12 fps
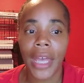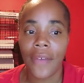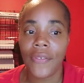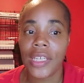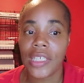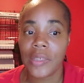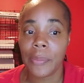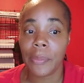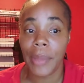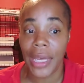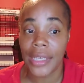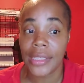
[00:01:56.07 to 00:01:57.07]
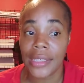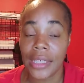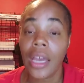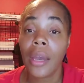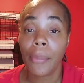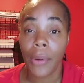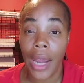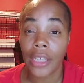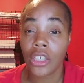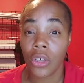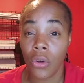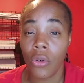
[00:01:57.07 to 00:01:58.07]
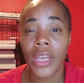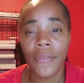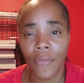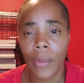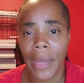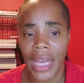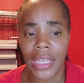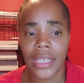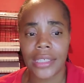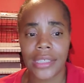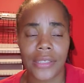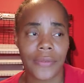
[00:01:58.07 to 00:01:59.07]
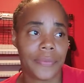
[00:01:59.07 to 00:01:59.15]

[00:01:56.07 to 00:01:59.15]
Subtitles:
evidence-based practical informatics.